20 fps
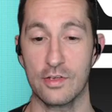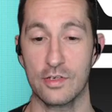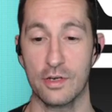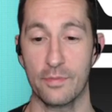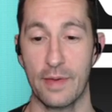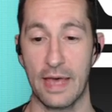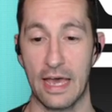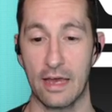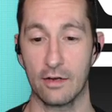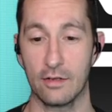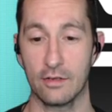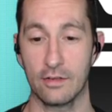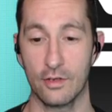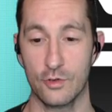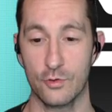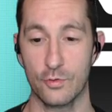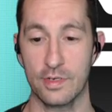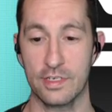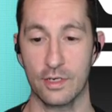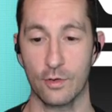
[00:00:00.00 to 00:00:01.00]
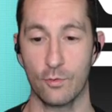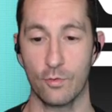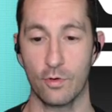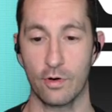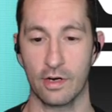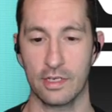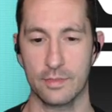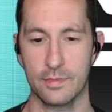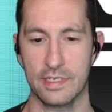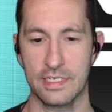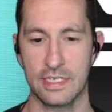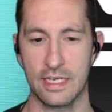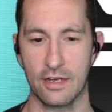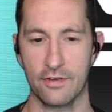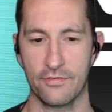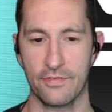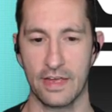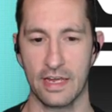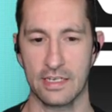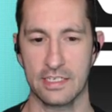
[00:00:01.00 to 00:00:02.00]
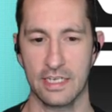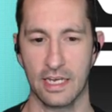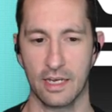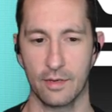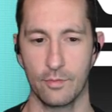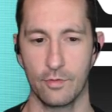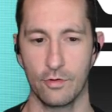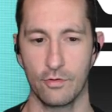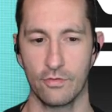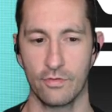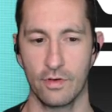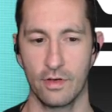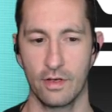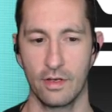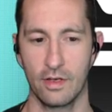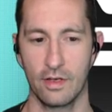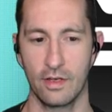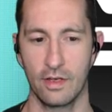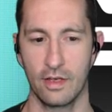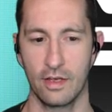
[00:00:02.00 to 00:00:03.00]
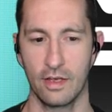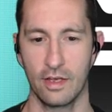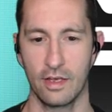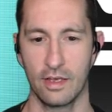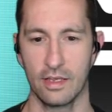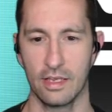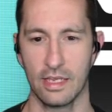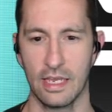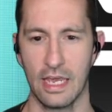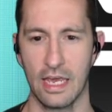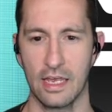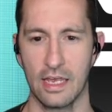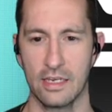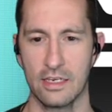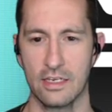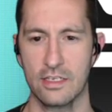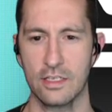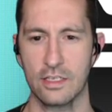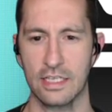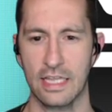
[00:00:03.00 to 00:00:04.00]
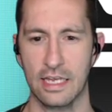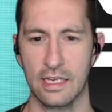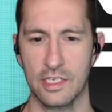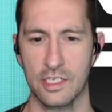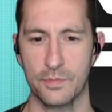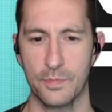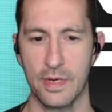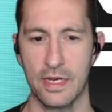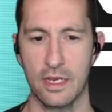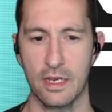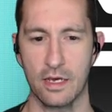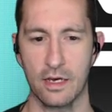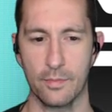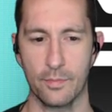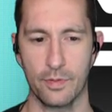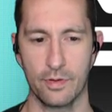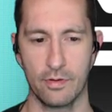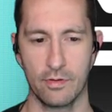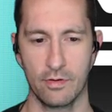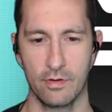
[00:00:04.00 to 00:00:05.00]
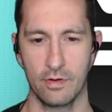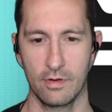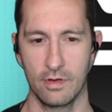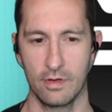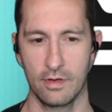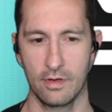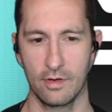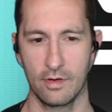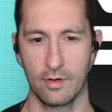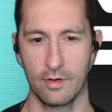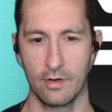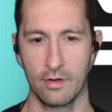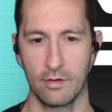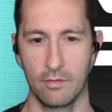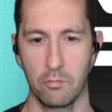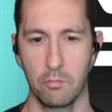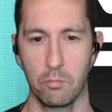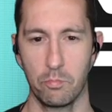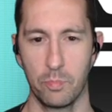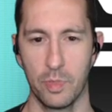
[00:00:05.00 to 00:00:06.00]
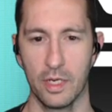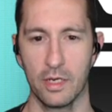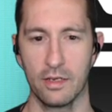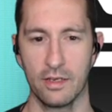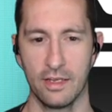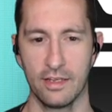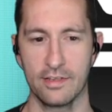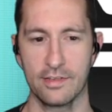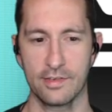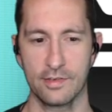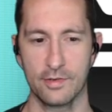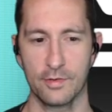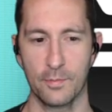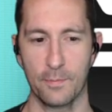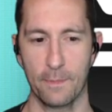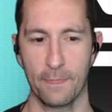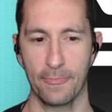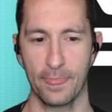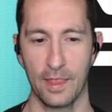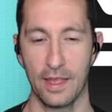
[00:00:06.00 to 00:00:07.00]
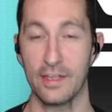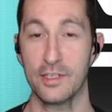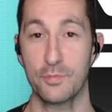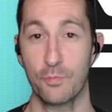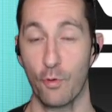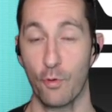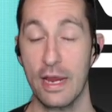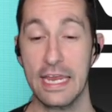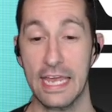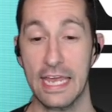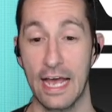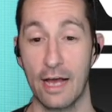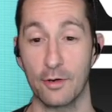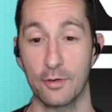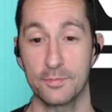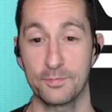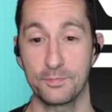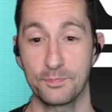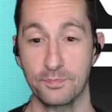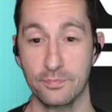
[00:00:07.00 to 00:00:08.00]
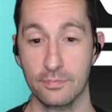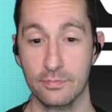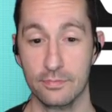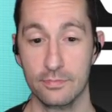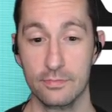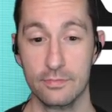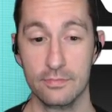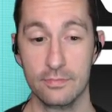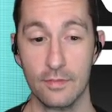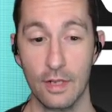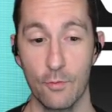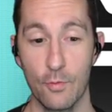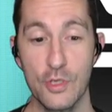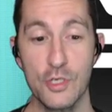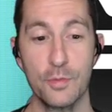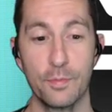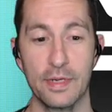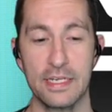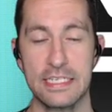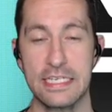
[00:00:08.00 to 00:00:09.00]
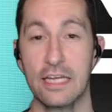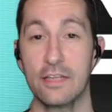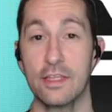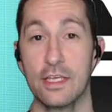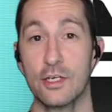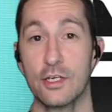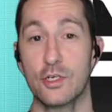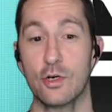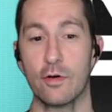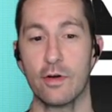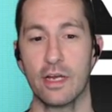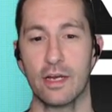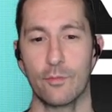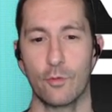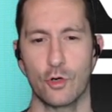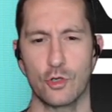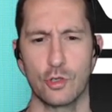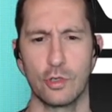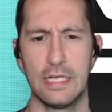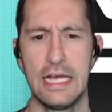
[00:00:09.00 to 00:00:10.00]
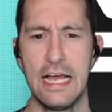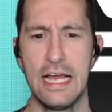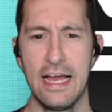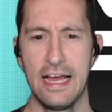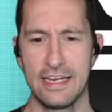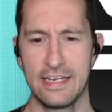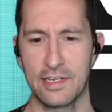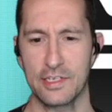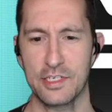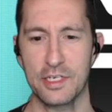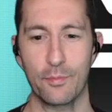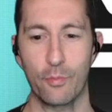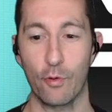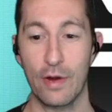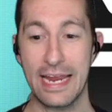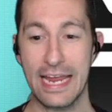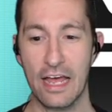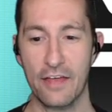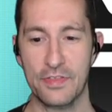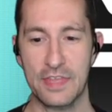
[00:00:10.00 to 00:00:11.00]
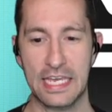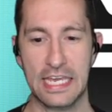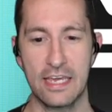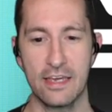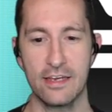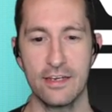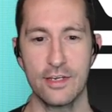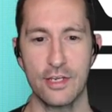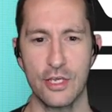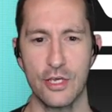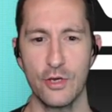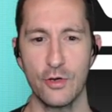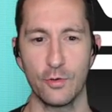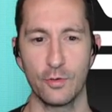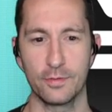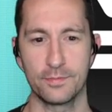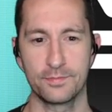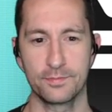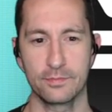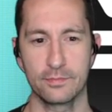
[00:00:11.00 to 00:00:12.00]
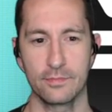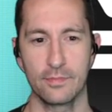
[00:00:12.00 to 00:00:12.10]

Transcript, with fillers: using a paddle, the joystick works. Let me see how fast I can move. Yeah, it doesn't look like it's speeding up, but it's Breakout. We should bust out the Atari commercial. Does it bring out the kid in you?